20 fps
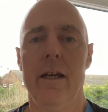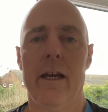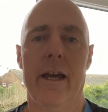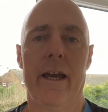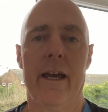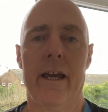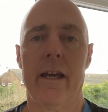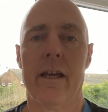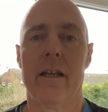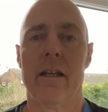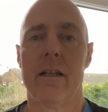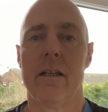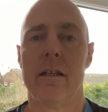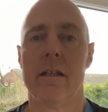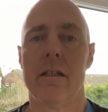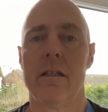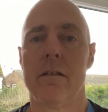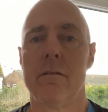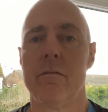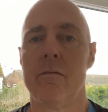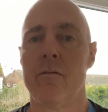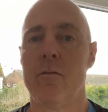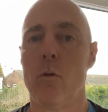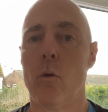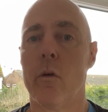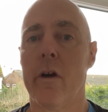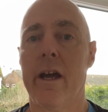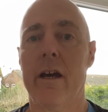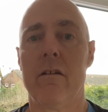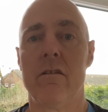and
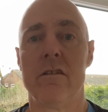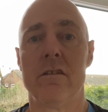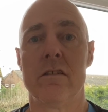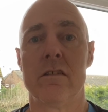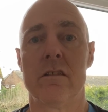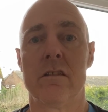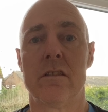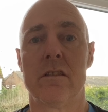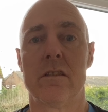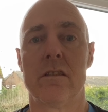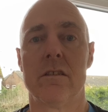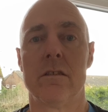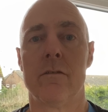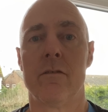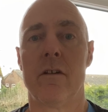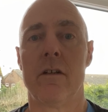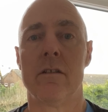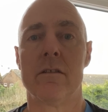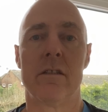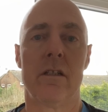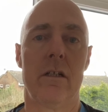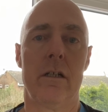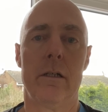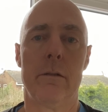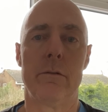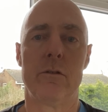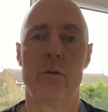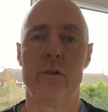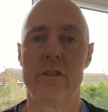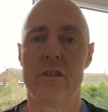4 hours of our
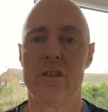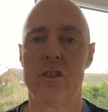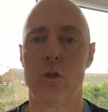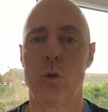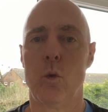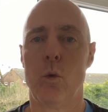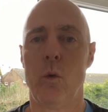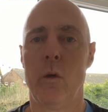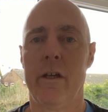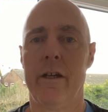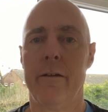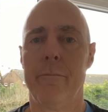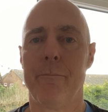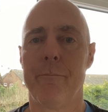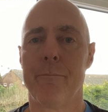time to install it.